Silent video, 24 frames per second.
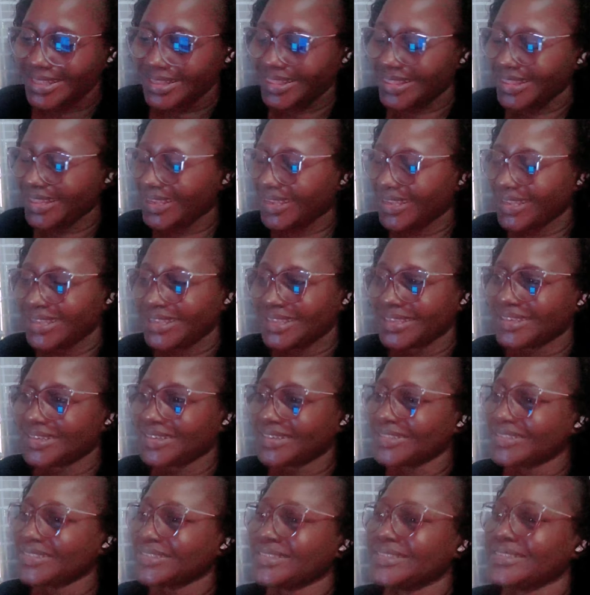Like,
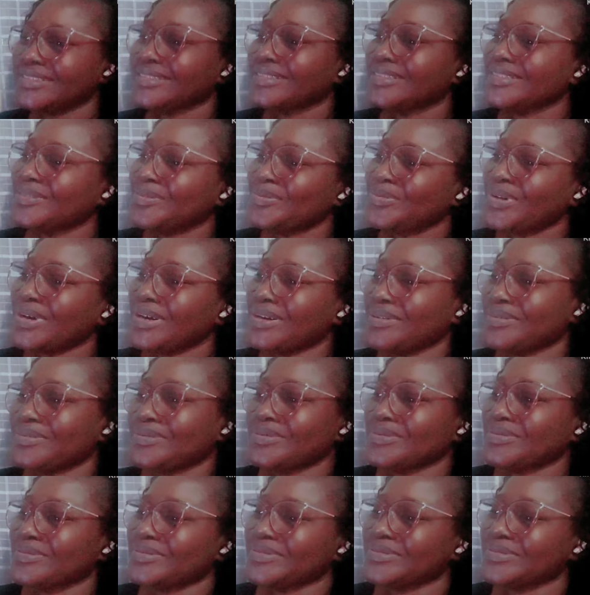wow,